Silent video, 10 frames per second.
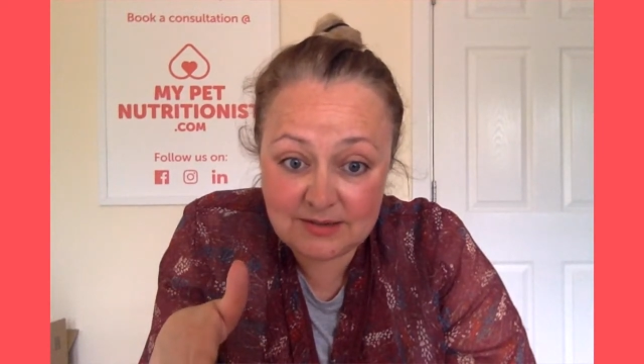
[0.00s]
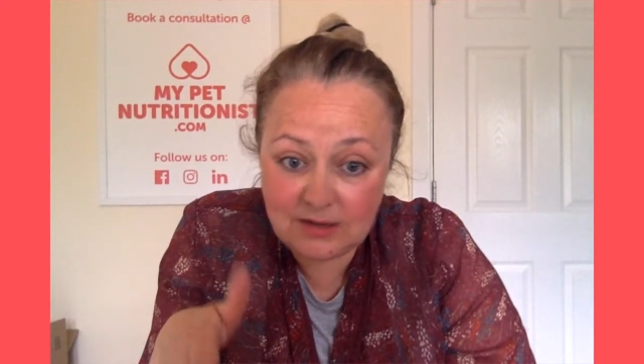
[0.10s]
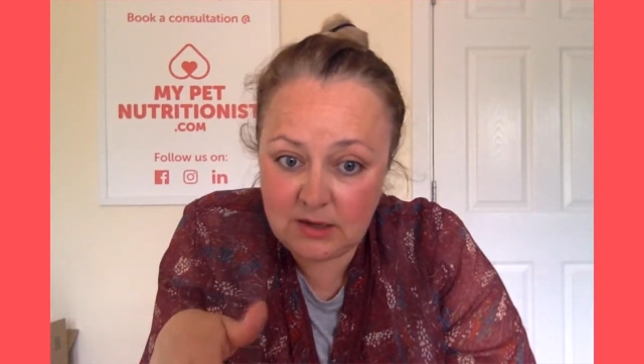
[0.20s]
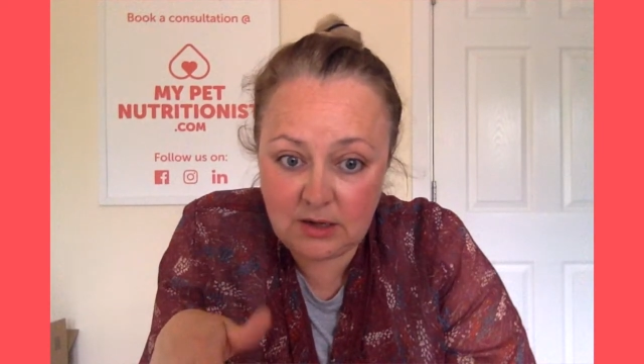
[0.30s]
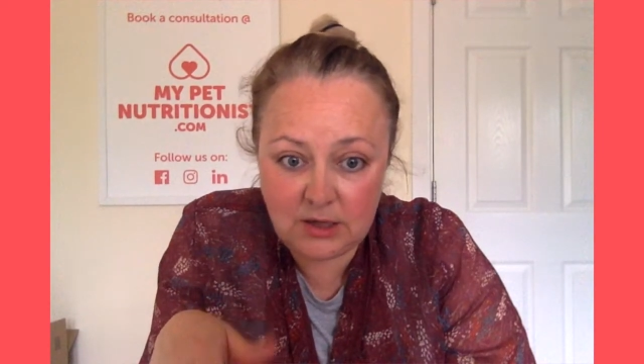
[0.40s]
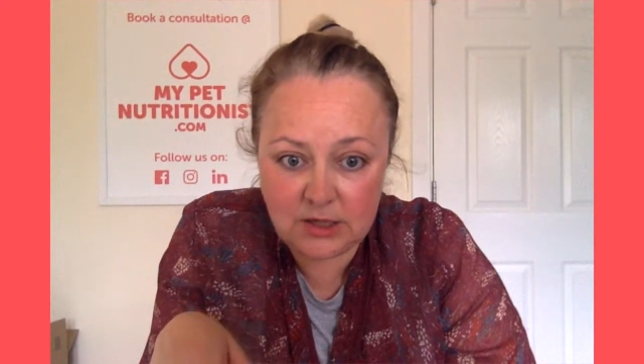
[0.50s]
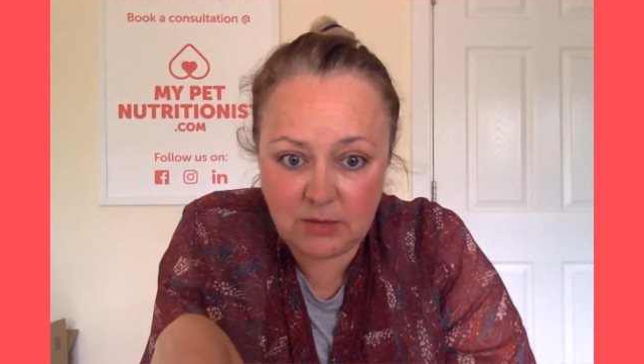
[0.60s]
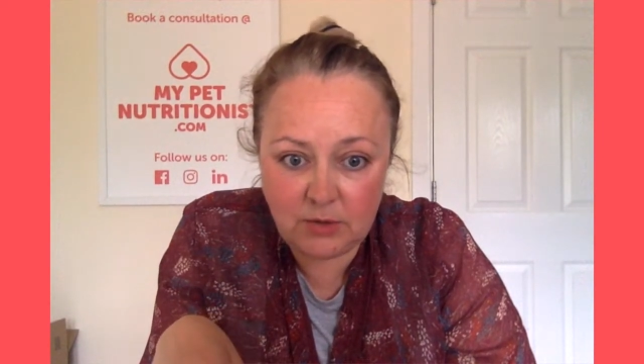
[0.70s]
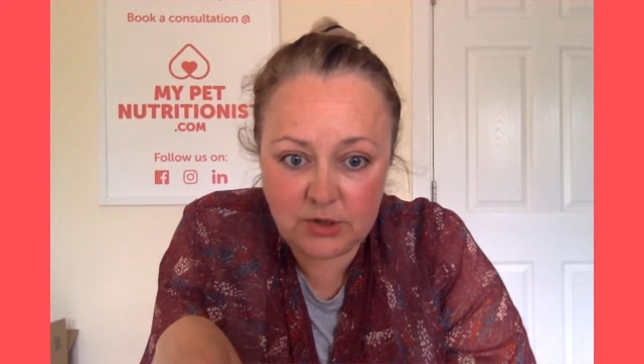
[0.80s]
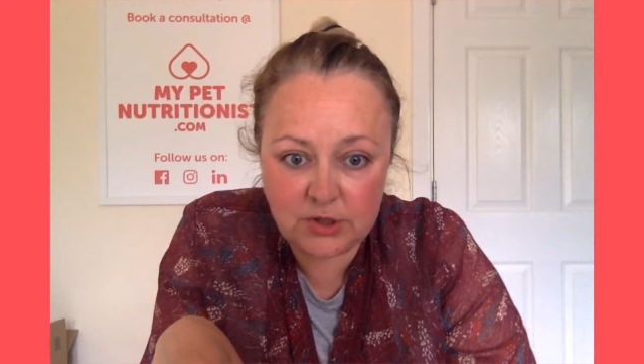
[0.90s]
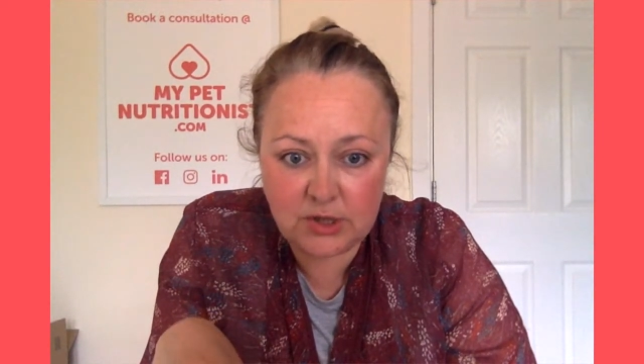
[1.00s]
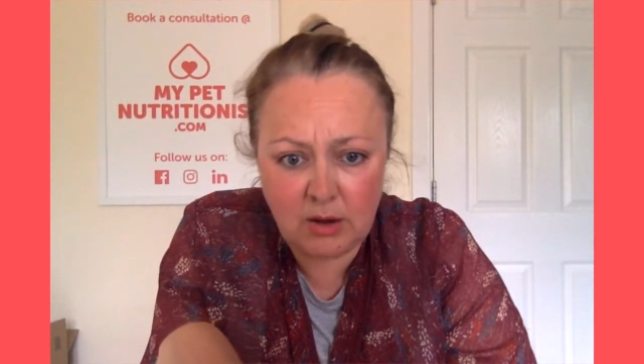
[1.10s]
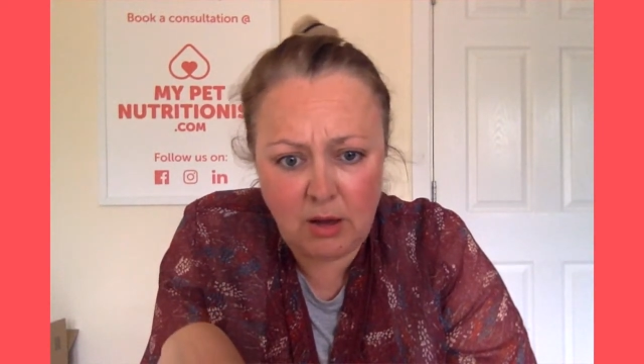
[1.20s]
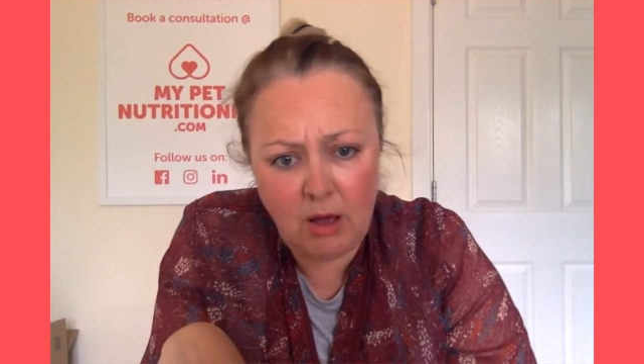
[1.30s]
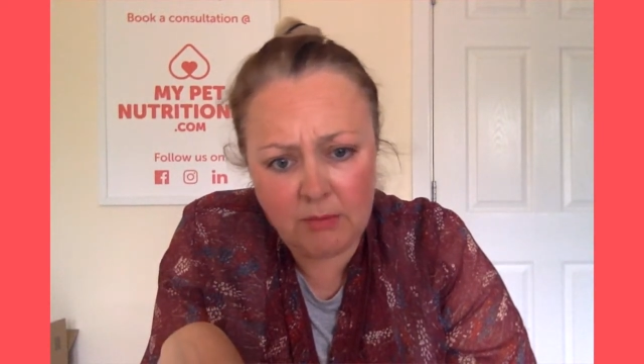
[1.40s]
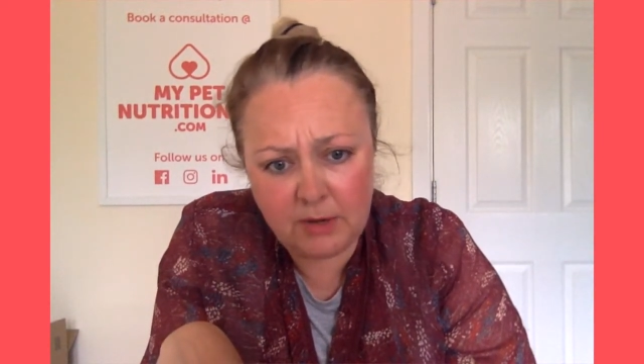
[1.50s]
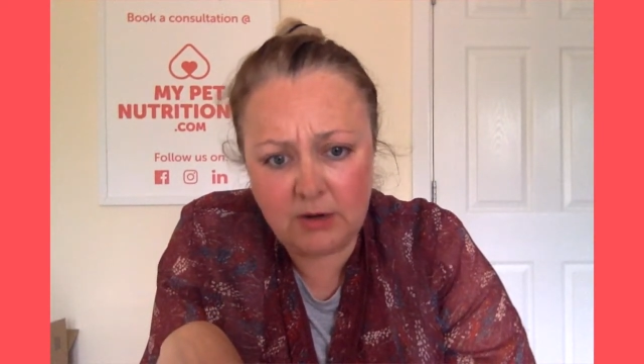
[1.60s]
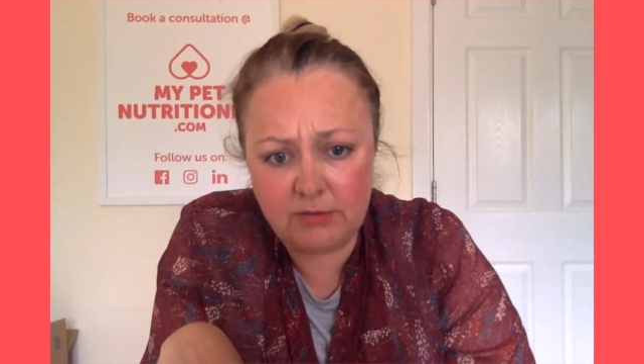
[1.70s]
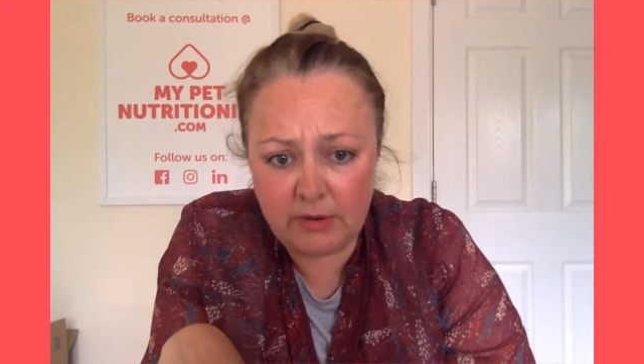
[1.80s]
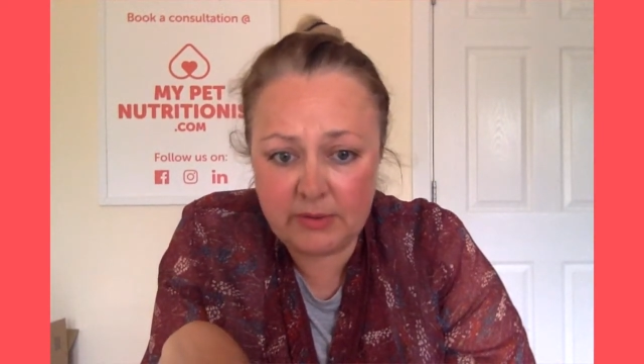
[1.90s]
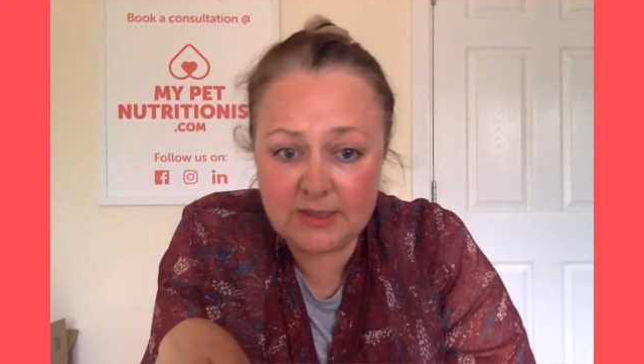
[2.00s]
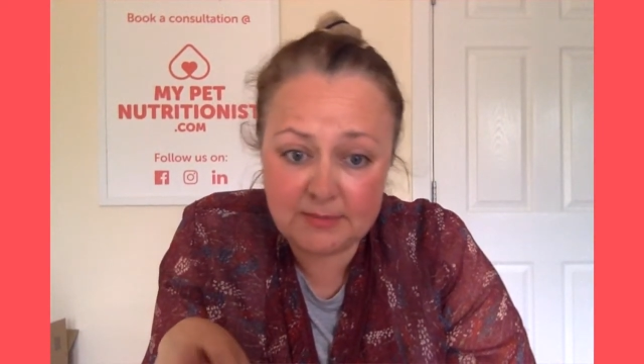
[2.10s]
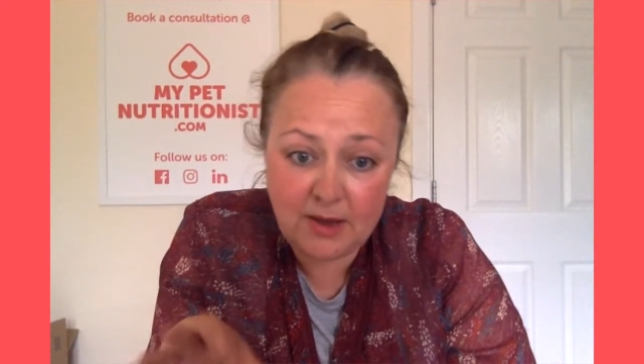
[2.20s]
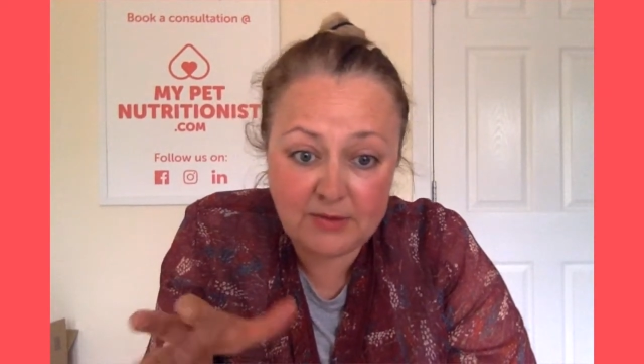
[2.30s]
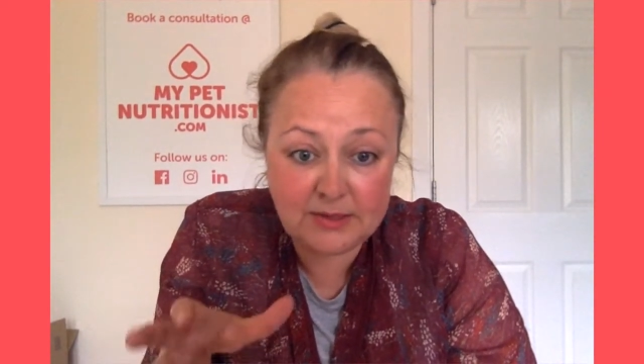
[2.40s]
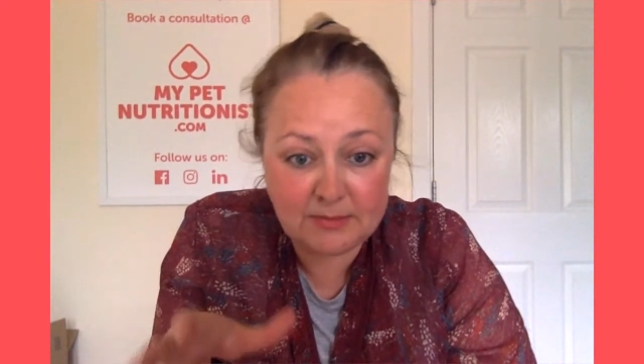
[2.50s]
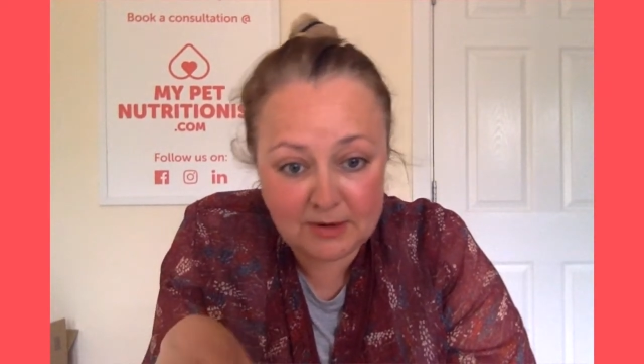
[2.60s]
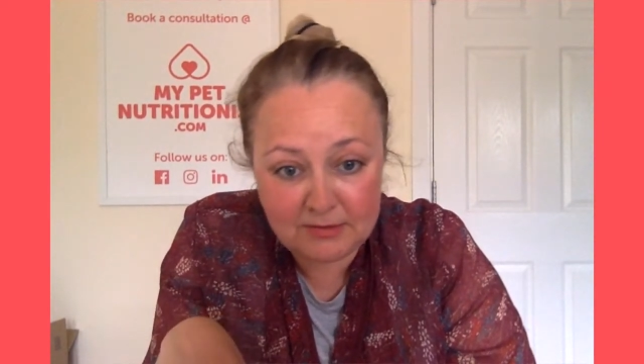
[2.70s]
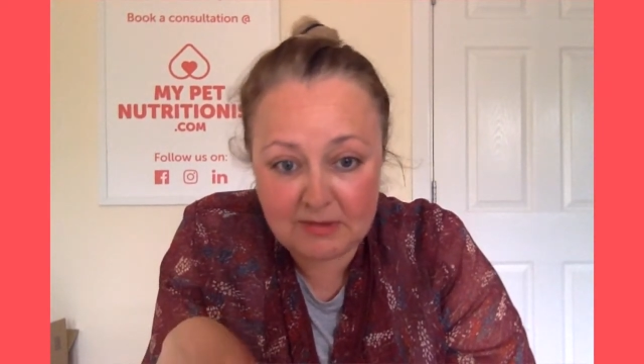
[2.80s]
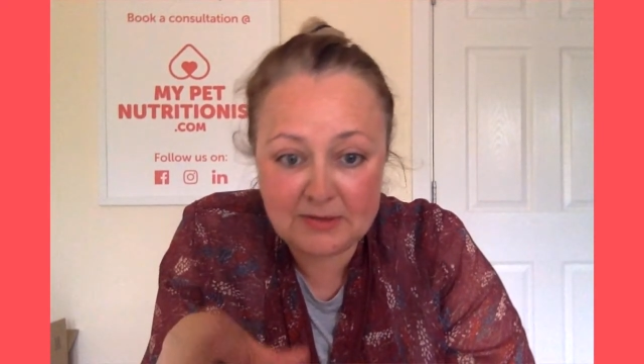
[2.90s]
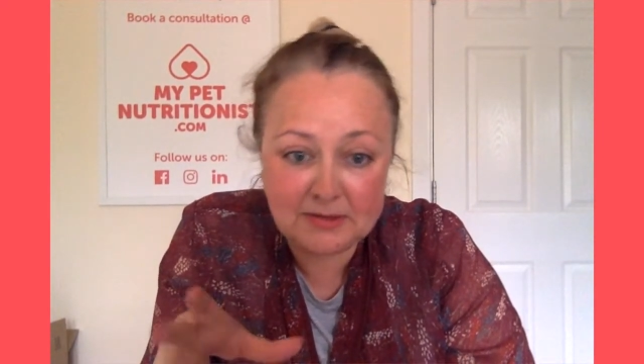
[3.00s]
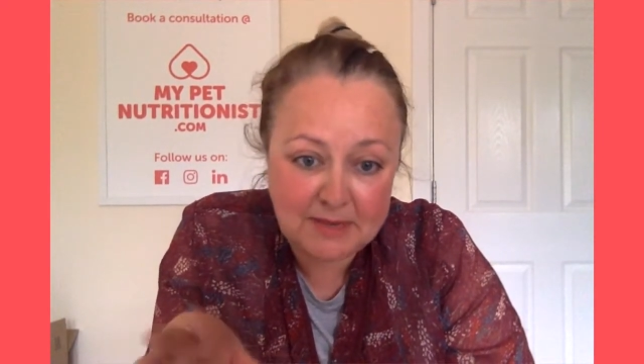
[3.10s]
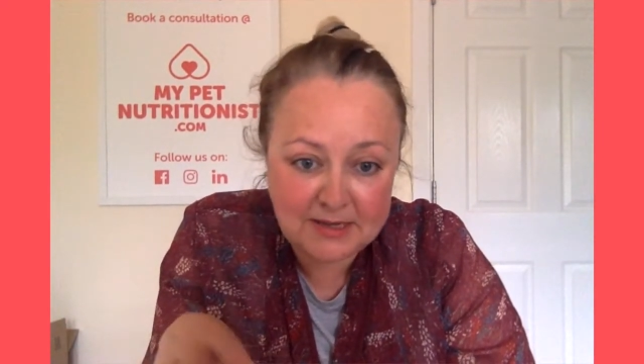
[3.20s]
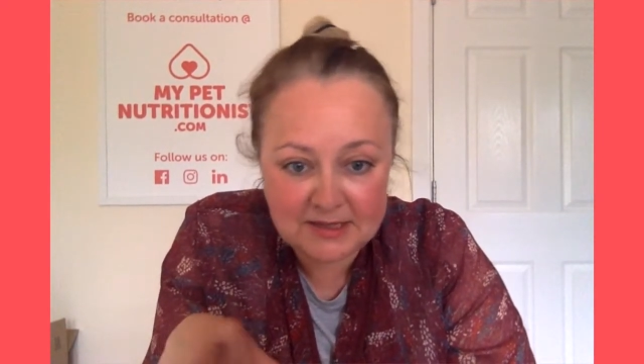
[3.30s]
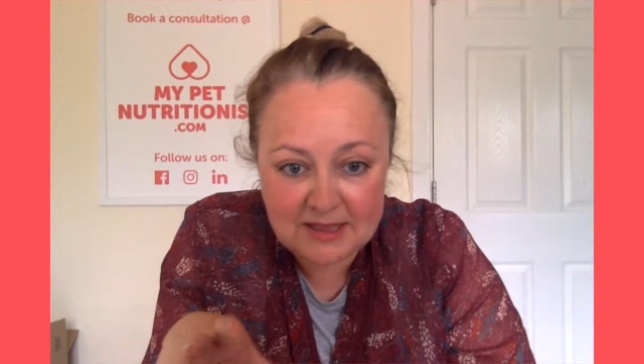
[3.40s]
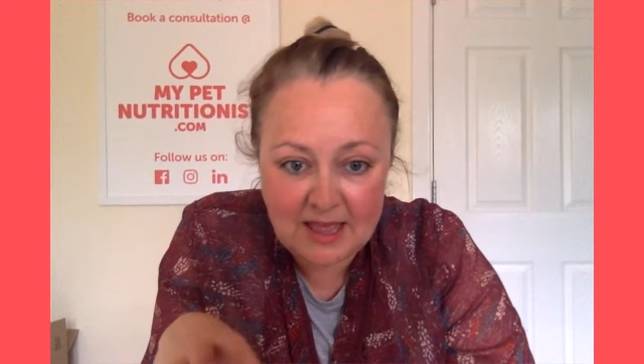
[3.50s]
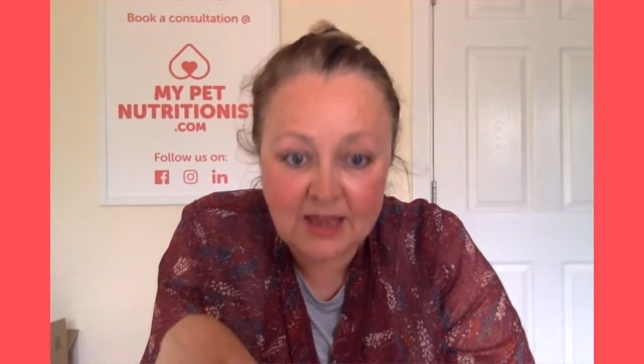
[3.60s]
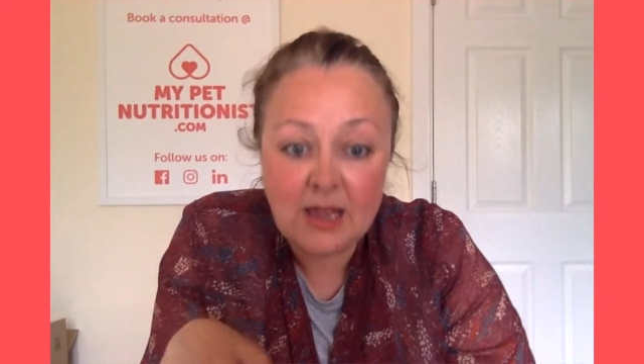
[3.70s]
you know, you don't want to just go, oh, I'm going to throw in some oats, I'm going to throw in some this and that.